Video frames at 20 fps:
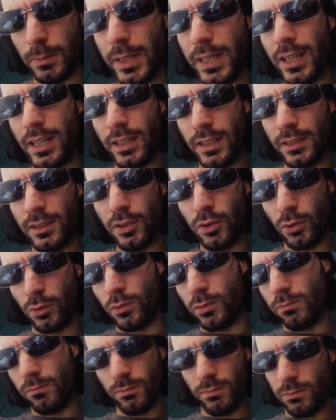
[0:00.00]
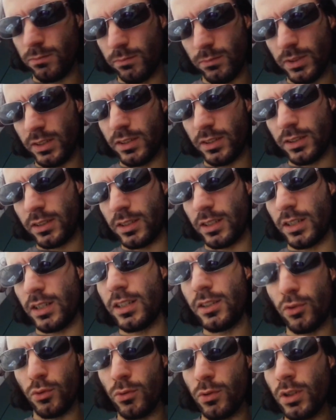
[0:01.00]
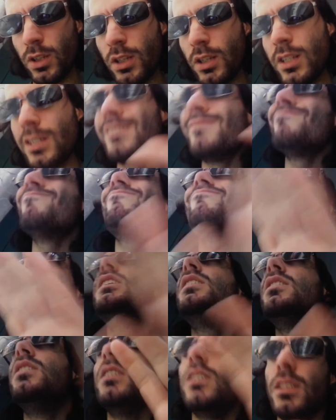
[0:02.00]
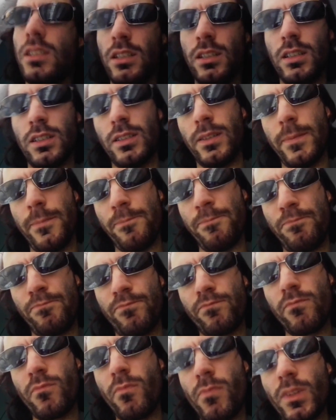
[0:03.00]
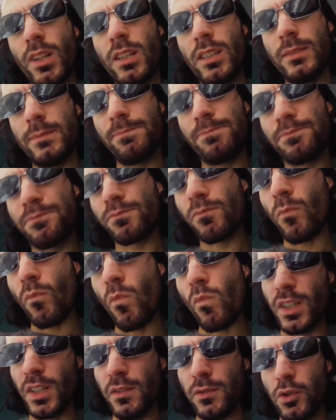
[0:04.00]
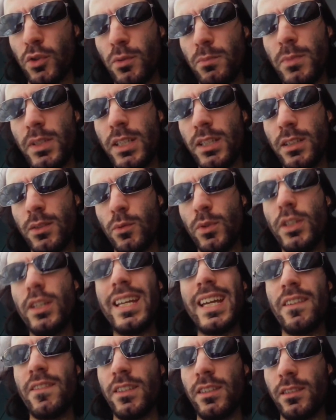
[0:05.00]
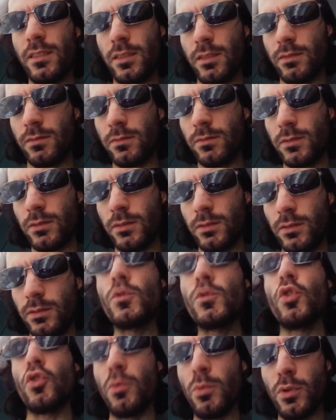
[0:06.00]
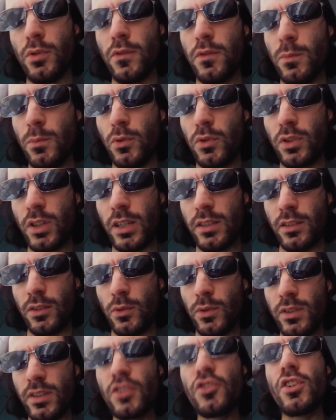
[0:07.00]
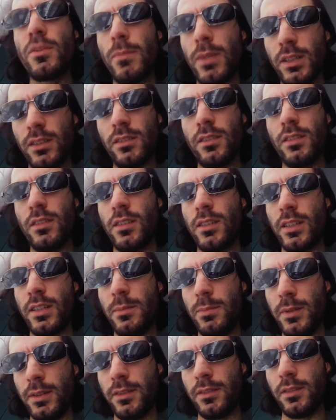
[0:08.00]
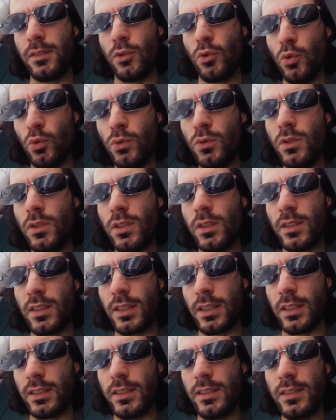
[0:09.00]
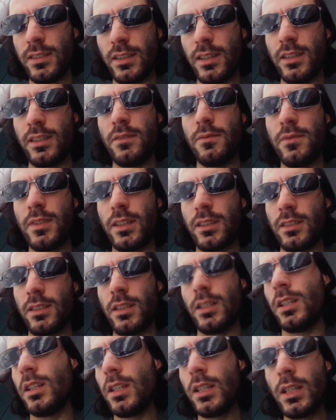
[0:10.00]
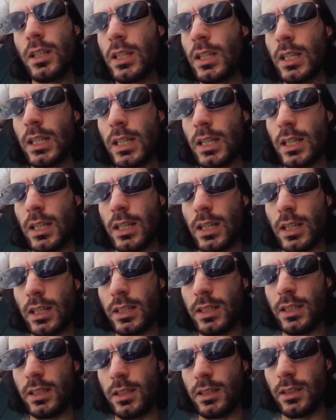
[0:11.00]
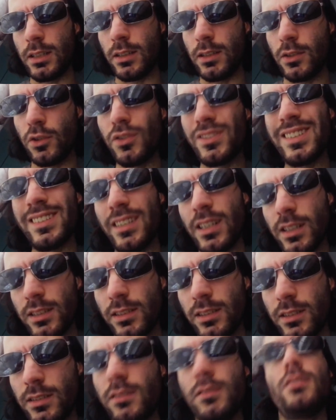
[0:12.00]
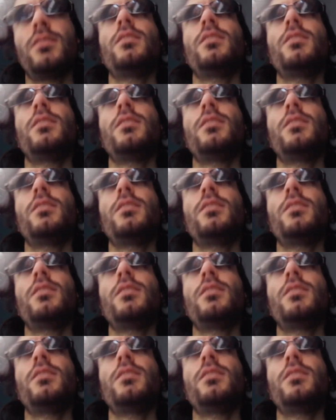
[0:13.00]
behind, so um, this is sky, so um, for me we haven't uh, those beautiful blue sky condensation, but uh, repeat, good sky and sun. In fact, I don't uh, trust,